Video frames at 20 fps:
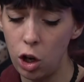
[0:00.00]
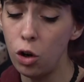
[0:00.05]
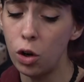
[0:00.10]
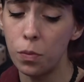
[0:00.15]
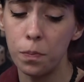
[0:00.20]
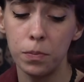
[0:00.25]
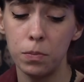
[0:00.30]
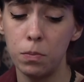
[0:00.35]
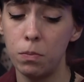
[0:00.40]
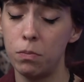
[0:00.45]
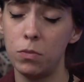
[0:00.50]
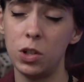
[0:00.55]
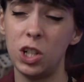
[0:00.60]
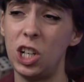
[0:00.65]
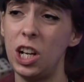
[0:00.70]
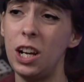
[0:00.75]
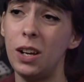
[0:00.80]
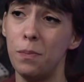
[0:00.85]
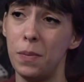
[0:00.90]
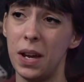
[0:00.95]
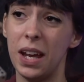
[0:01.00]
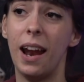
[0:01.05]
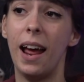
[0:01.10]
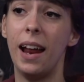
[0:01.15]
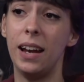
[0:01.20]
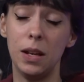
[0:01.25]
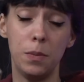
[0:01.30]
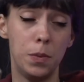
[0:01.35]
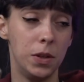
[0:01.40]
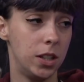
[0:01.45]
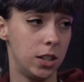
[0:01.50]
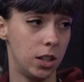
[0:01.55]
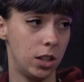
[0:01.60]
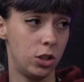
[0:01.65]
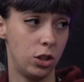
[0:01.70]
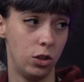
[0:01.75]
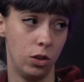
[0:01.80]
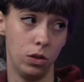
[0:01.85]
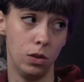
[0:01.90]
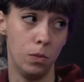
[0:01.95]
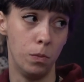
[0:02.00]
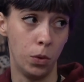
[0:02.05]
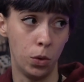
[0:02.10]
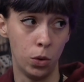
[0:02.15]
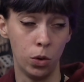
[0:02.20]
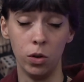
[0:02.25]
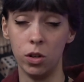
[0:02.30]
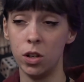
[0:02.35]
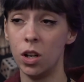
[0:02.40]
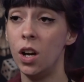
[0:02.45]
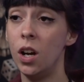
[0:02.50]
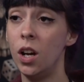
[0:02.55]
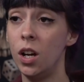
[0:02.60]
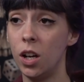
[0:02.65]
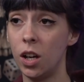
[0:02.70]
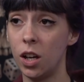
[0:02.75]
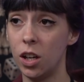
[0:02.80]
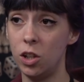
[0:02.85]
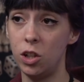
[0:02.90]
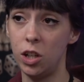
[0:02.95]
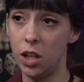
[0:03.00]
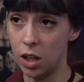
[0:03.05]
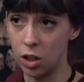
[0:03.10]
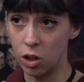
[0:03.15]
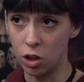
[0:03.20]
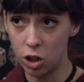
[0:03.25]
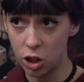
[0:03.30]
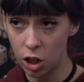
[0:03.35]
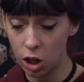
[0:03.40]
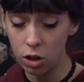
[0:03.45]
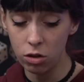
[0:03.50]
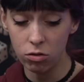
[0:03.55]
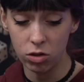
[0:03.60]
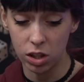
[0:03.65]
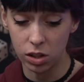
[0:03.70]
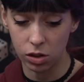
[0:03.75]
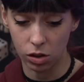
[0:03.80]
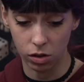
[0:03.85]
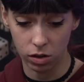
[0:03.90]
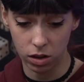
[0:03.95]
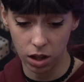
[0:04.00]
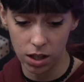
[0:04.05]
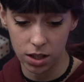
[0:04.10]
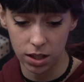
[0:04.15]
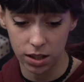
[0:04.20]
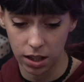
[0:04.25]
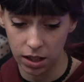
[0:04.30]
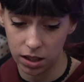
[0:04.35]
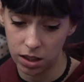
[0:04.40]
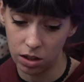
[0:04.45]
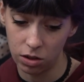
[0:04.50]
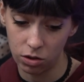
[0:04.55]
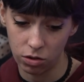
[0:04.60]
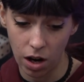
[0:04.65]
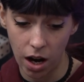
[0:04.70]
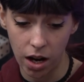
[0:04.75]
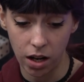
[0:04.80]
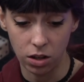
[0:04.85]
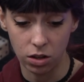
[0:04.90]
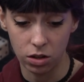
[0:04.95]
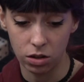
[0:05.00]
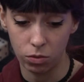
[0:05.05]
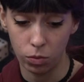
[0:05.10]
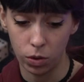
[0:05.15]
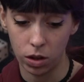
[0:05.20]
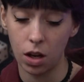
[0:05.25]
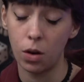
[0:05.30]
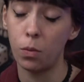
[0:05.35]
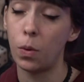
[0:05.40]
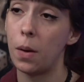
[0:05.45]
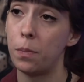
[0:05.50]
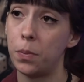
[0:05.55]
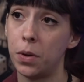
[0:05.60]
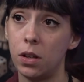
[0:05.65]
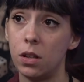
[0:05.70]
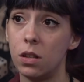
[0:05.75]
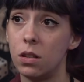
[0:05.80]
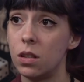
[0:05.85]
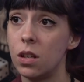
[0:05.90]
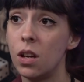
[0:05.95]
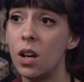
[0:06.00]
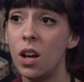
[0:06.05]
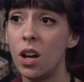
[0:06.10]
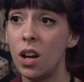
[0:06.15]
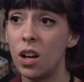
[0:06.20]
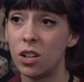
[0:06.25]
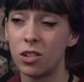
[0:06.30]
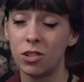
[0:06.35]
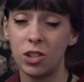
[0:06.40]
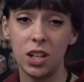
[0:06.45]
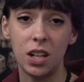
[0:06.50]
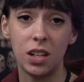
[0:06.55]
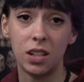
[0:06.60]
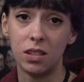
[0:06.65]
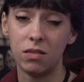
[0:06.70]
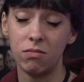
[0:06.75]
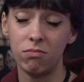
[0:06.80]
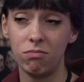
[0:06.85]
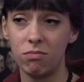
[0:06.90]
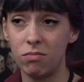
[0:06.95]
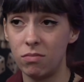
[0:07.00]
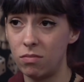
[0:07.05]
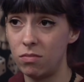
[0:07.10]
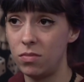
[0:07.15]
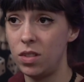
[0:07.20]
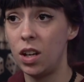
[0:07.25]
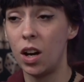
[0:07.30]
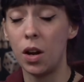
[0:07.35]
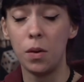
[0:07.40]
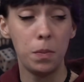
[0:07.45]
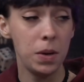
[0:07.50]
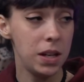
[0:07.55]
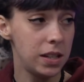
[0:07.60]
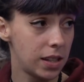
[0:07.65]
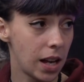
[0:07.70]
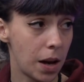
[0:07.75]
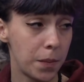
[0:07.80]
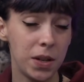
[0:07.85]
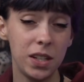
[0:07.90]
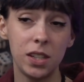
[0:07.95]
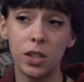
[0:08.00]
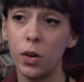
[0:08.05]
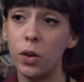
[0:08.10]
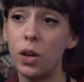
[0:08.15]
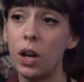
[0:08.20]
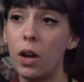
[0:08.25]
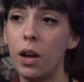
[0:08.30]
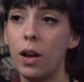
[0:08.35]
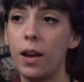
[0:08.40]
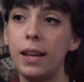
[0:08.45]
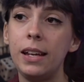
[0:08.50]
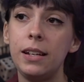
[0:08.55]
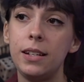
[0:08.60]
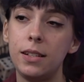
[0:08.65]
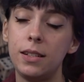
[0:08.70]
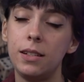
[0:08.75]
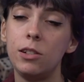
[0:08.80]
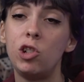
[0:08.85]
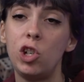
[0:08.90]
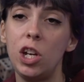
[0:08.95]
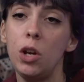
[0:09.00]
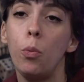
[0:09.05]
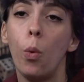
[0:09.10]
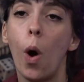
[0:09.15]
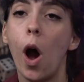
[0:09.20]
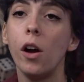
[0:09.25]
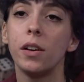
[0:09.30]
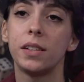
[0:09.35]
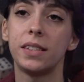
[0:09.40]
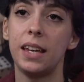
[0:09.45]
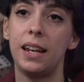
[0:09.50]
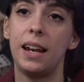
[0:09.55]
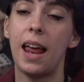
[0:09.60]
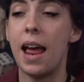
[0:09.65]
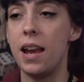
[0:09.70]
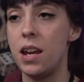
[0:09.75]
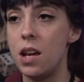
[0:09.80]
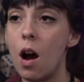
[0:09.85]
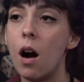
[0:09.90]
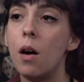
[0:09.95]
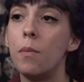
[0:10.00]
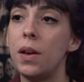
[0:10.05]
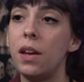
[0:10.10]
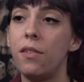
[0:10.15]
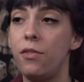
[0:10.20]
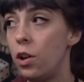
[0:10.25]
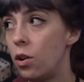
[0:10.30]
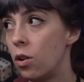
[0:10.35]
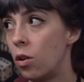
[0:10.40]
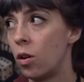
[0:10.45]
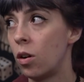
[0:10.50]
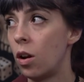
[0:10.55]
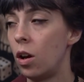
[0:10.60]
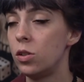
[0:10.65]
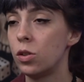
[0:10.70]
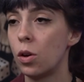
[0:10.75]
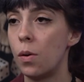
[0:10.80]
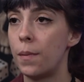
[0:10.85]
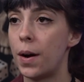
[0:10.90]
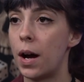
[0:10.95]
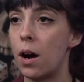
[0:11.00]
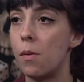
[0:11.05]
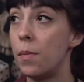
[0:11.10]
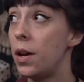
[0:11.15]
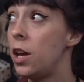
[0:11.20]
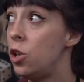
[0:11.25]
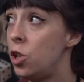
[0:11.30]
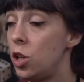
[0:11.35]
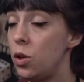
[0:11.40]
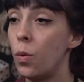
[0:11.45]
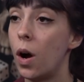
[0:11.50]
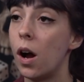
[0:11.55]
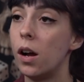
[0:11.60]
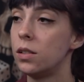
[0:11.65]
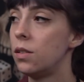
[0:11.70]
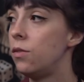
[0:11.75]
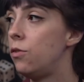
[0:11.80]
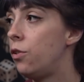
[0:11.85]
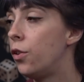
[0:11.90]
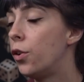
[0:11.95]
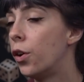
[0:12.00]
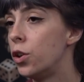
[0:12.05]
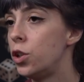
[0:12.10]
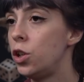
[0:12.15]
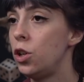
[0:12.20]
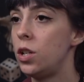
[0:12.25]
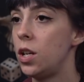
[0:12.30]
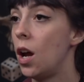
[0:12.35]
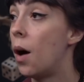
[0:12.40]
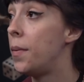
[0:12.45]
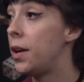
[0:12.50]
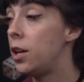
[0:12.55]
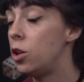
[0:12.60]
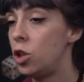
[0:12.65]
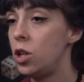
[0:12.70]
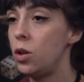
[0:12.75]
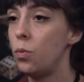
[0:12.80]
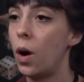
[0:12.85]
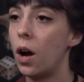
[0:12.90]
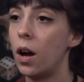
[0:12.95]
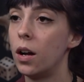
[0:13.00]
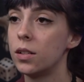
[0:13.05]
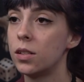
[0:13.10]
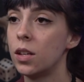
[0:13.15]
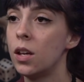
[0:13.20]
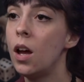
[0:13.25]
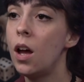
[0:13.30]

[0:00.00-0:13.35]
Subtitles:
can be in any position on the board because she can shoot. She's got 36-inch range with her weapons. She can be stabby. So she works in any army. If you've got a close combat army, she works. If you've got a shooty army, she works.